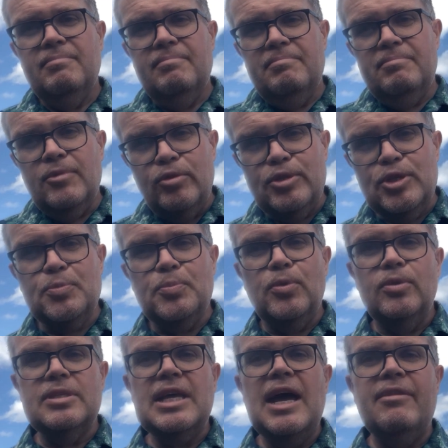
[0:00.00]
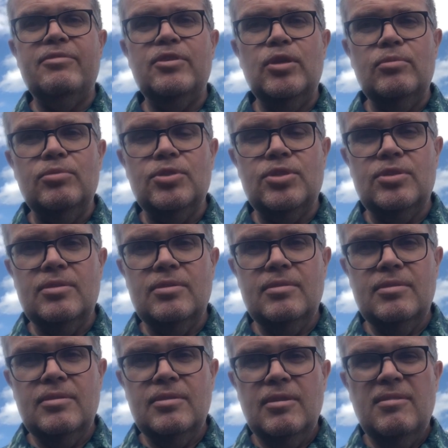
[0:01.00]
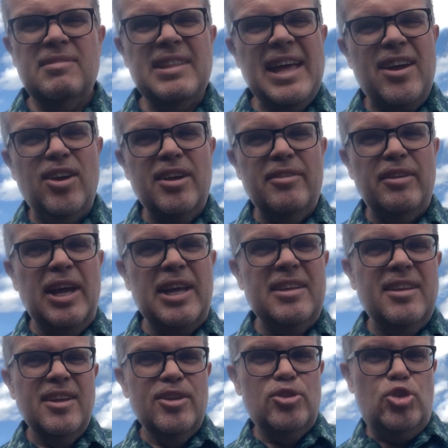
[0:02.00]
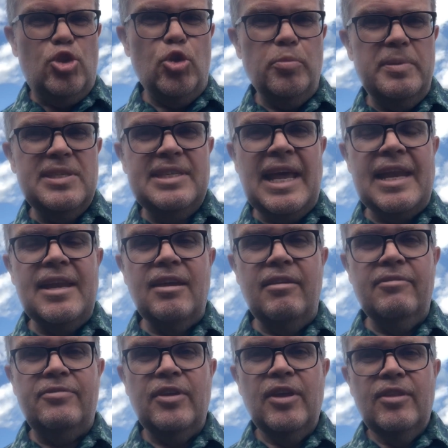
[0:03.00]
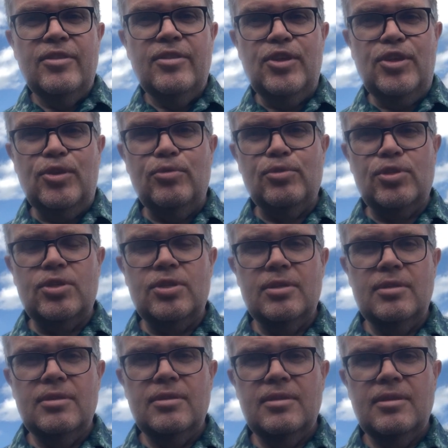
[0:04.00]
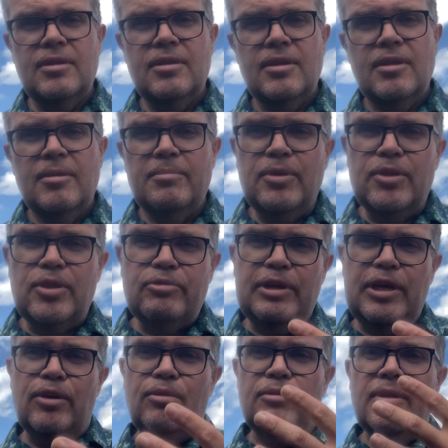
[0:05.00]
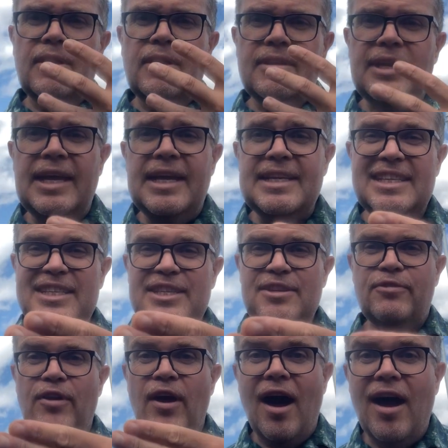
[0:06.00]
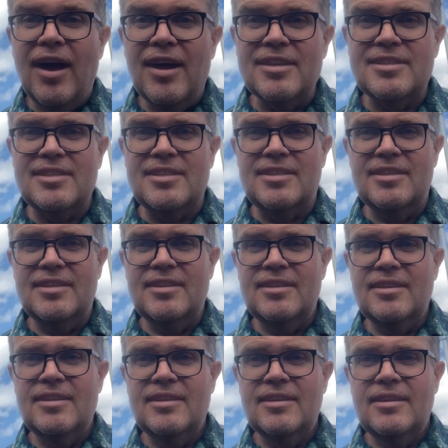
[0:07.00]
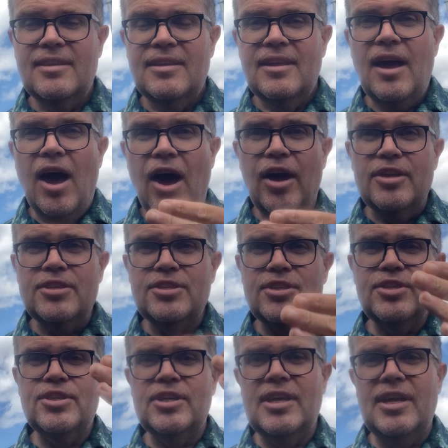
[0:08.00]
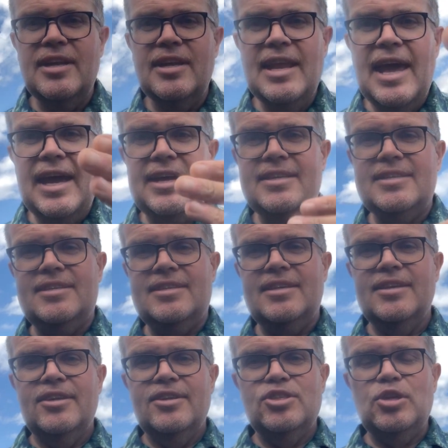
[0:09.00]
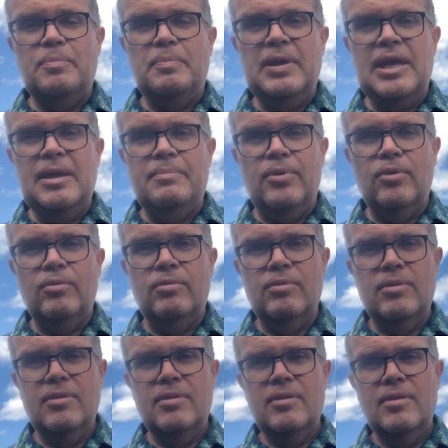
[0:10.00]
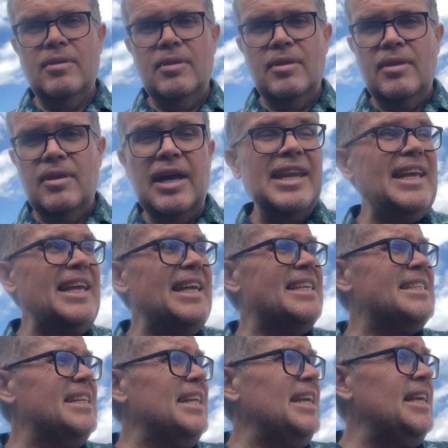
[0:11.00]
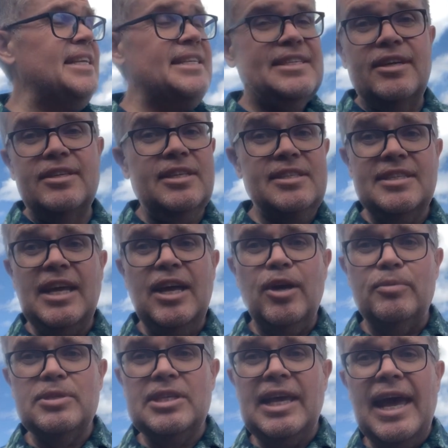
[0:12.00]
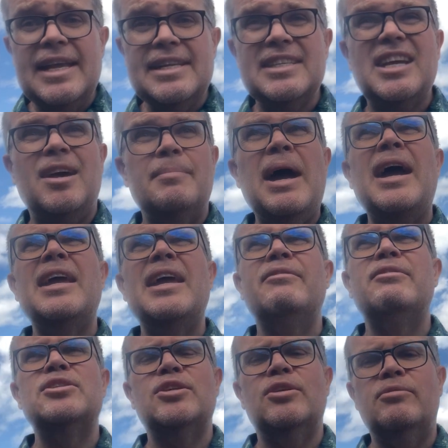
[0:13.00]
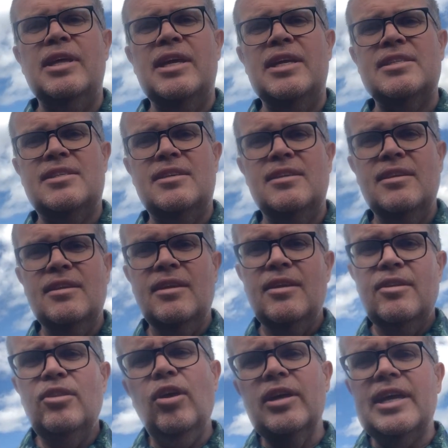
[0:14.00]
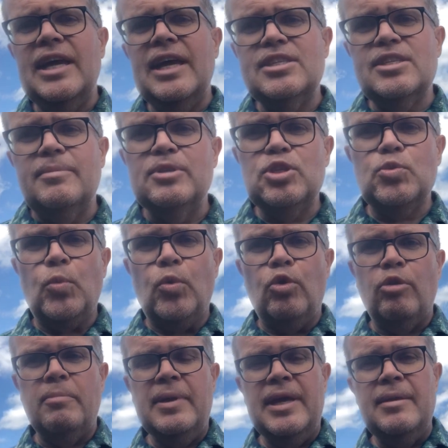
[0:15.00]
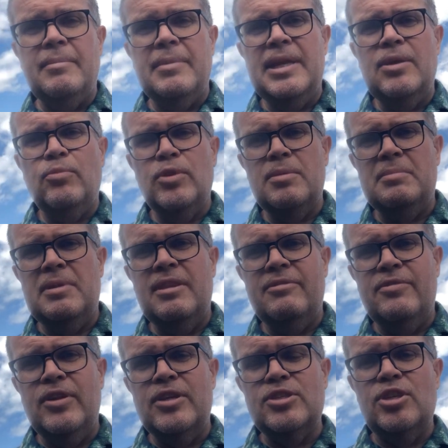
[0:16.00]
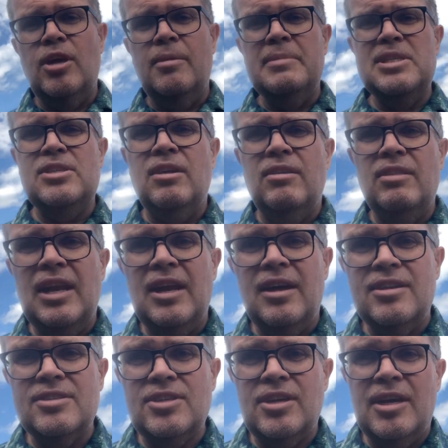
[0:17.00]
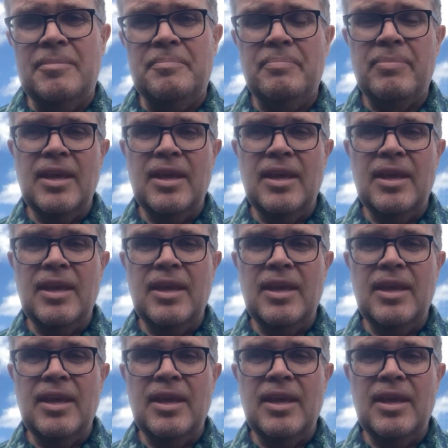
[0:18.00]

Notice boards have use. They're kind of like 2% of the use but the real need is for us, us to connect to people. And it isn't easy. As I say, I was scared to come out here and do this. Not in case someone swore at me. I mean, it wouldn't be the first time. It's not the last time.